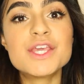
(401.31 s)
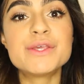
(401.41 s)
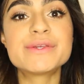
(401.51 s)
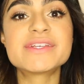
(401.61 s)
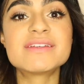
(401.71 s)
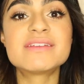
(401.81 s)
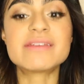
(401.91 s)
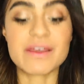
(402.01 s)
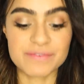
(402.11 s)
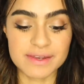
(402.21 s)
you should
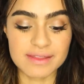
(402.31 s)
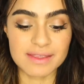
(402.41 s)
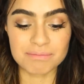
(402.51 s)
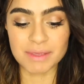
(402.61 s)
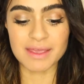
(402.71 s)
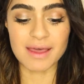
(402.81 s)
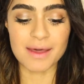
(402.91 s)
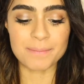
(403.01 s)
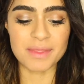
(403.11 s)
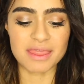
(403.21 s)
definitely pick
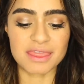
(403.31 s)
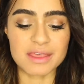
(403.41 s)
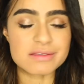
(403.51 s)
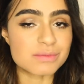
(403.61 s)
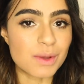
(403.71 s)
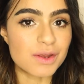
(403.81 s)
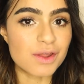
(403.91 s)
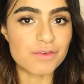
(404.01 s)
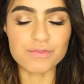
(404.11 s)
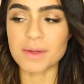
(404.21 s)
up this
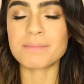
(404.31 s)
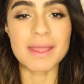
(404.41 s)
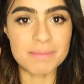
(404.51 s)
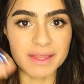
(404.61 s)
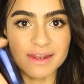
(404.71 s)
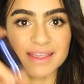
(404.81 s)
one from Maybelline.